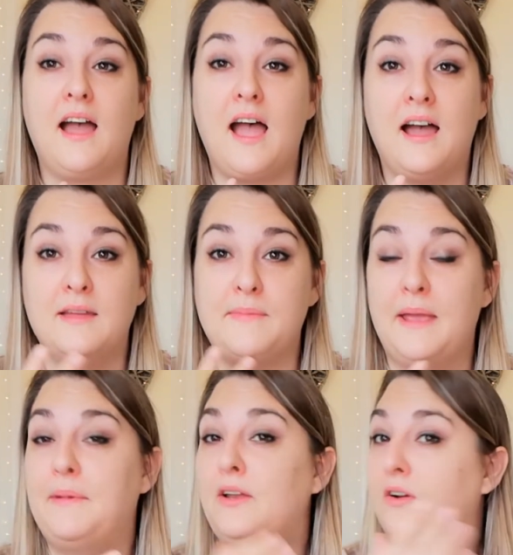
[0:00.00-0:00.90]
I
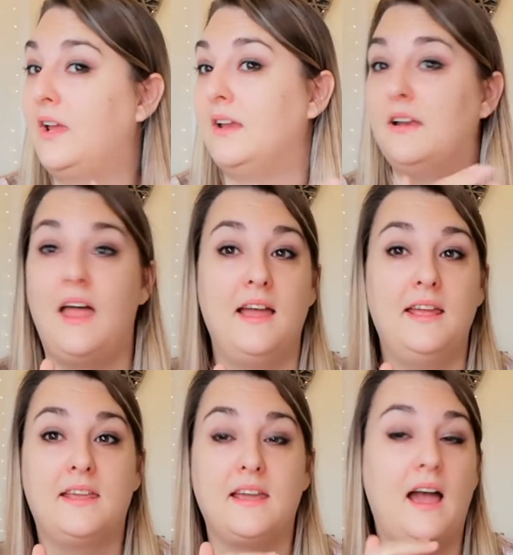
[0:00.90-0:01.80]
may be looking
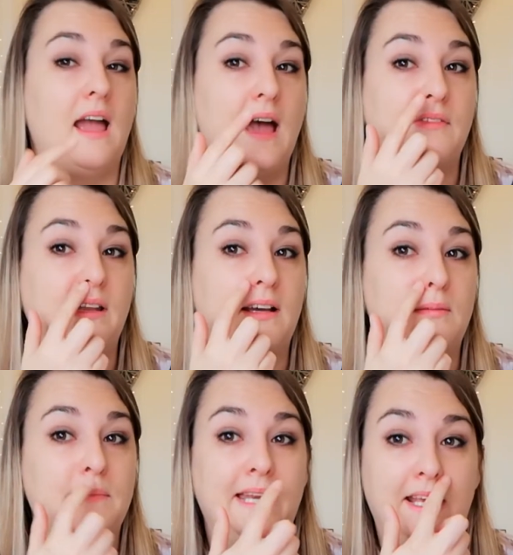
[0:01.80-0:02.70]
like I have a
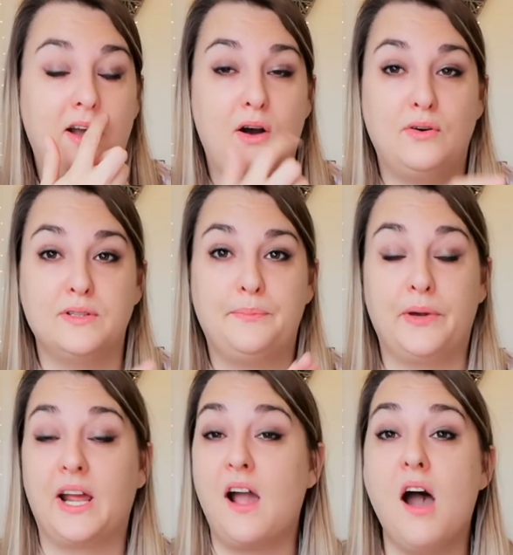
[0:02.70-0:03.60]
little mini cold, but
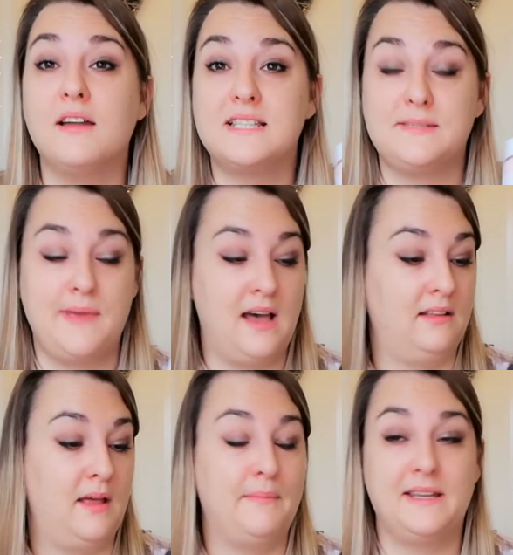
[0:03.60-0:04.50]
I can't
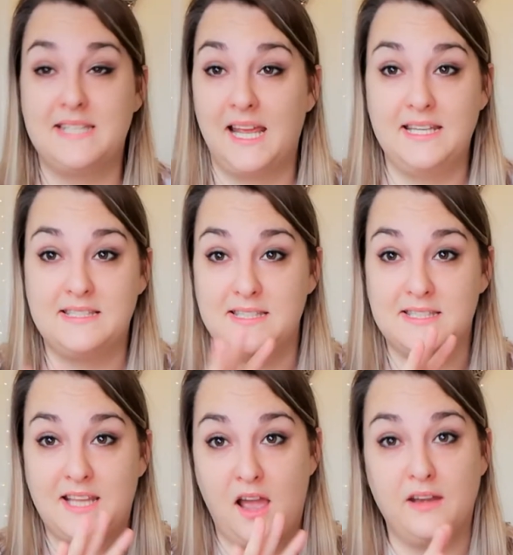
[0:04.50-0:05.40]
smell, and my taste
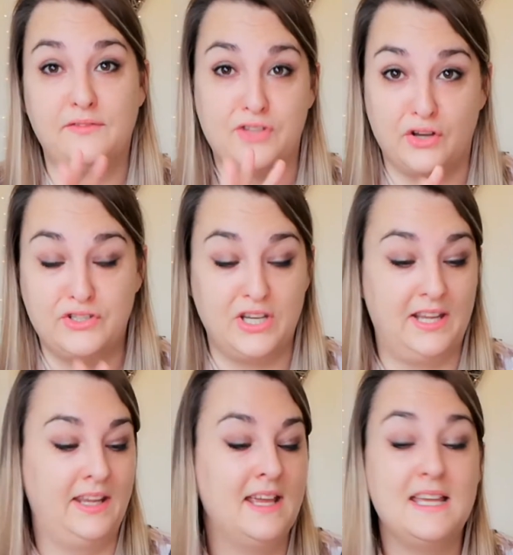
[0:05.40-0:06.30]
is kind of
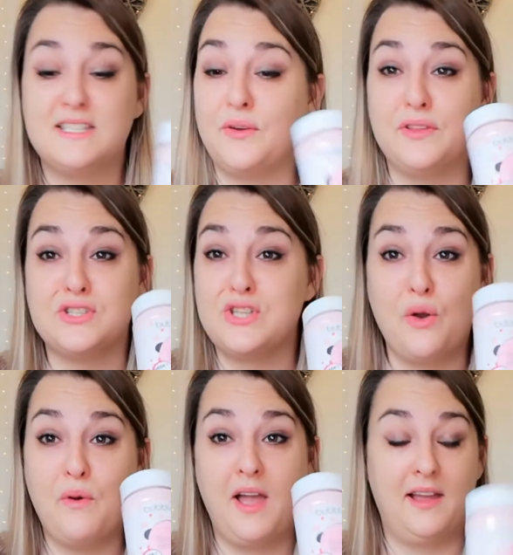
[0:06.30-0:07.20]
dodgy, so there's
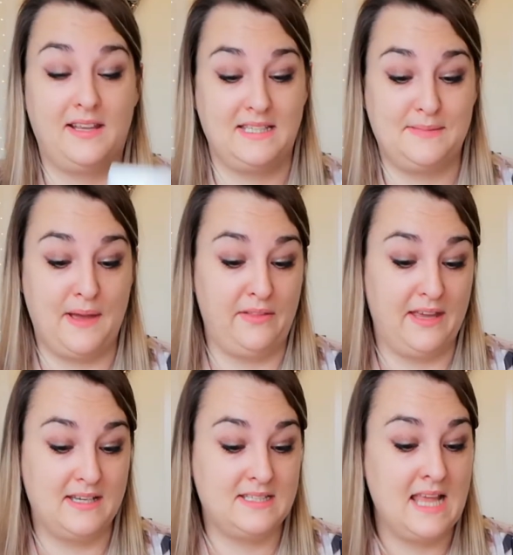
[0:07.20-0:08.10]
no way I can smell
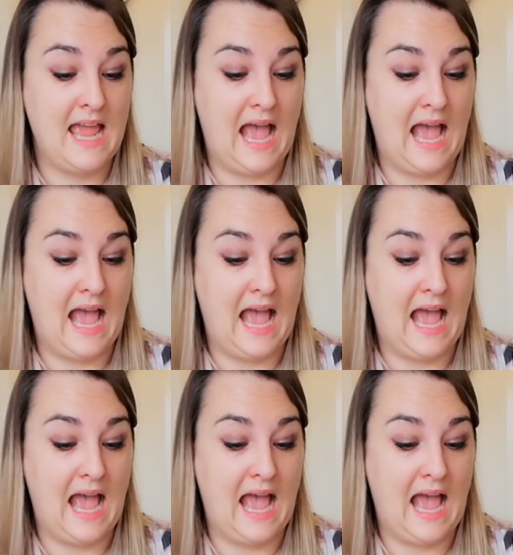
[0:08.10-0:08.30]
this.